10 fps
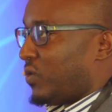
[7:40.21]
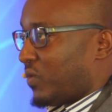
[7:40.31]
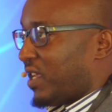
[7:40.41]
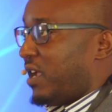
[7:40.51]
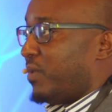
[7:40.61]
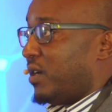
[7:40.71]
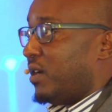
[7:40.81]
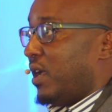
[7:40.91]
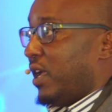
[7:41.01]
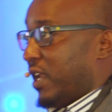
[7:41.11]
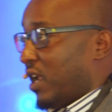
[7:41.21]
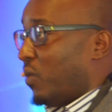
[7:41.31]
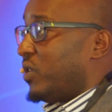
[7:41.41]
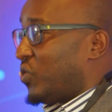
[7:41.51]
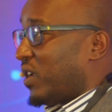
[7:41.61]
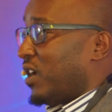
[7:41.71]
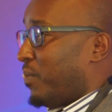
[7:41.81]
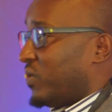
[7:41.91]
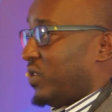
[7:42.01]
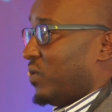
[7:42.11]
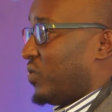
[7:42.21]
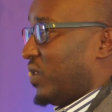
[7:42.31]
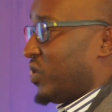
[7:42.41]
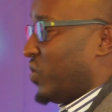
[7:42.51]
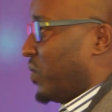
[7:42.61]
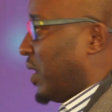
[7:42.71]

to cyber. And now we're talking about zero trust. So,